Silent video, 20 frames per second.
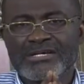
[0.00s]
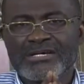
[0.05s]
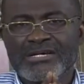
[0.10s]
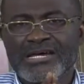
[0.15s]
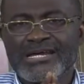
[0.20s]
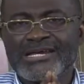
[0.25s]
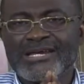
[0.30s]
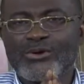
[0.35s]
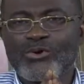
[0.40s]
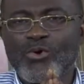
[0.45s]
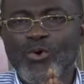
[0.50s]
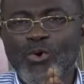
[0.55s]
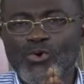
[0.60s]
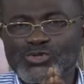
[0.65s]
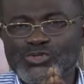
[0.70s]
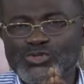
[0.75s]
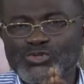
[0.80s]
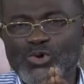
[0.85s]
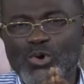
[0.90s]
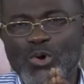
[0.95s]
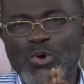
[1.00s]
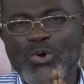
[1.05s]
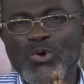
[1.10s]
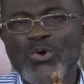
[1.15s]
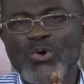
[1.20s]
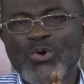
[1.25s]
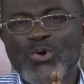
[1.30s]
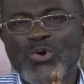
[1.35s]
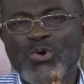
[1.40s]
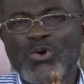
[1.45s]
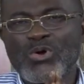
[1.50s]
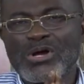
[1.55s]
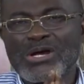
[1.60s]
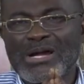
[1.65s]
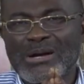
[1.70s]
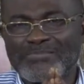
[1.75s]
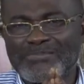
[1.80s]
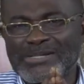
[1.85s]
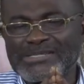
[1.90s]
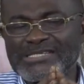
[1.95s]
and the coastal
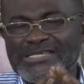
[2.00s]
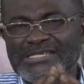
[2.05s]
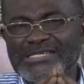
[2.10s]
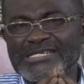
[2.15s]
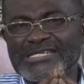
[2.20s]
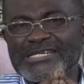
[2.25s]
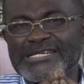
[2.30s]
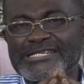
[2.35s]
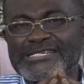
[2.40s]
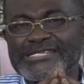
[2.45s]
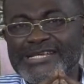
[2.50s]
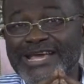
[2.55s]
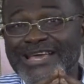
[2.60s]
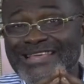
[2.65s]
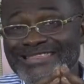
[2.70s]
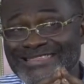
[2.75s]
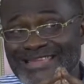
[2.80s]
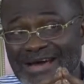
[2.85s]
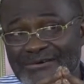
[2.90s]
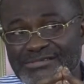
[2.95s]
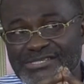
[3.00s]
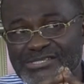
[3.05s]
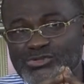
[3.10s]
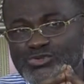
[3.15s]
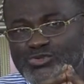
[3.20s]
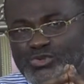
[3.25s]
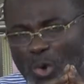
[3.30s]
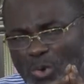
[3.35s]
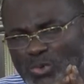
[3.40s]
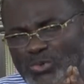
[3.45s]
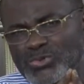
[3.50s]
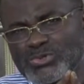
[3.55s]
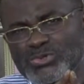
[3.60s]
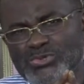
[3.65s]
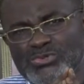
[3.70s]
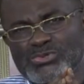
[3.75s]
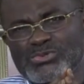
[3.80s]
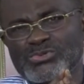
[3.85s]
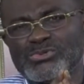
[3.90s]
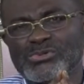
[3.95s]
capacity is eight thousand
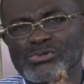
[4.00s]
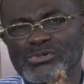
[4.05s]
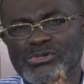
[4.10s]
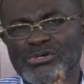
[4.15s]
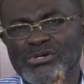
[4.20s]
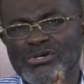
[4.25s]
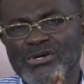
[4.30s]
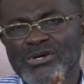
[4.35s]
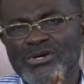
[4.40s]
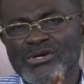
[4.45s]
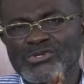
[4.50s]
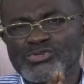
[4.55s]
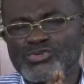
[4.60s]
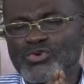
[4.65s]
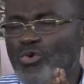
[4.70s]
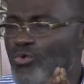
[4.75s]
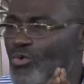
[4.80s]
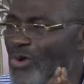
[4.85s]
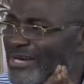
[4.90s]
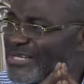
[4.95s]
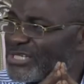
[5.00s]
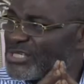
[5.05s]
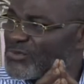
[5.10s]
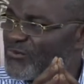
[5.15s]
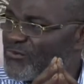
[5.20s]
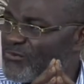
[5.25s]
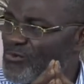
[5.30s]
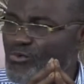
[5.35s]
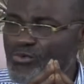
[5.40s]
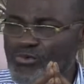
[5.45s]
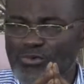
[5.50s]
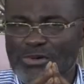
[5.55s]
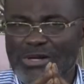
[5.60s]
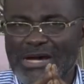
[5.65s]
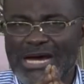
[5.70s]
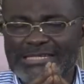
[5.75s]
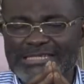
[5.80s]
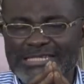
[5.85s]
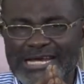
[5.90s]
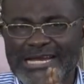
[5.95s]
tons. So one is full
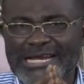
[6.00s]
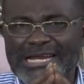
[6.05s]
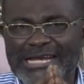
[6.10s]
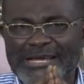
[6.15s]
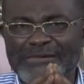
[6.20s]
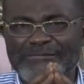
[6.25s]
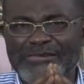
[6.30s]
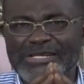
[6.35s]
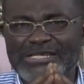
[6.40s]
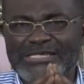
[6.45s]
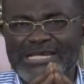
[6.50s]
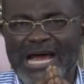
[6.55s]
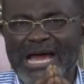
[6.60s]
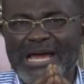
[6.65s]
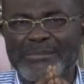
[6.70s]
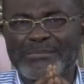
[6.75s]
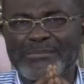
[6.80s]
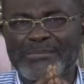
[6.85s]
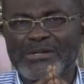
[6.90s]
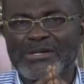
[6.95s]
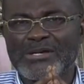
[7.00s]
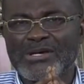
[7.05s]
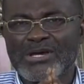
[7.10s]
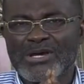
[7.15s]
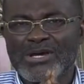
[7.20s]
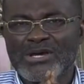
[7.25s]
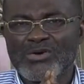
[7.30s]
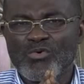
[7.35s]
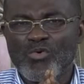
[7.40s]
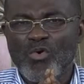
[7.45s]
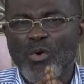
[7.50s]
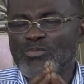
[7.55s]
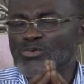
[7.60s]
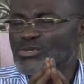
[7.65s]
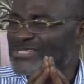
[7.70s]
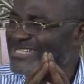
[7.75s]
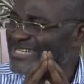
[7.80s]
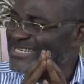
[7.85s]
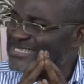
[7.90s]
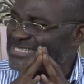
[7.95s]
at any given time,
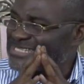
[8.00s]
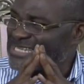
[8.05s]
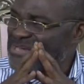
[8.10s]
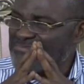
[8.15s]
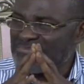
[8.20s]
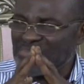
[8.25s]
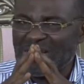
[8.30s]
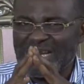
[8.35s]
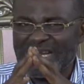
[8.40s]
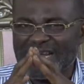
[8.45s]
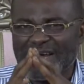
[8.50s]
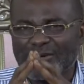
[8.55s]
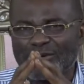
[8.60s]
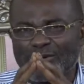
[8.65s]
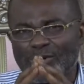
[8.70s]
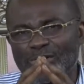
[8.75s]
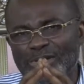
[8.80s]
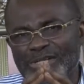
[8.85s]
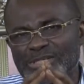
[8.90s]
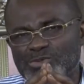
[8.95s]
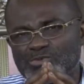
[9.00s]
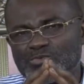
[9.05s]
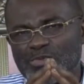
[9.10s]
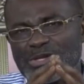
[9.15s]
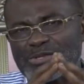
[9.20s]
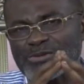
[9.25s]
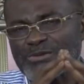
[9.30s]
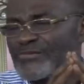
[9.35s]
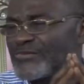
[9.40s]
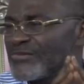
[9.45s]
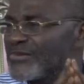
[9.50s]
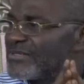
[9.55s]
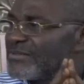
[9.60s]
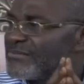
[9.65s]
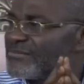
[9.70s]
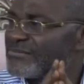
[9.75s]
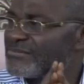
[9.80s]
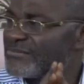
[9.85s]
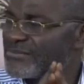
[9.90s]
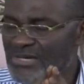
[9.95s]
almost sixteen million dollars worth of it.
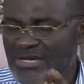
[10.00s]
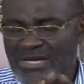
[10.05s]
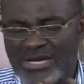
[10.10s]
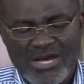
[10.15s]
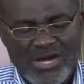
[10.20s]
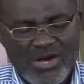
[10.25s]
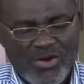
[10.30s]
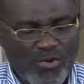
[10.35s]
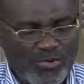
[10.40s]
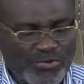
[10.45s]
Or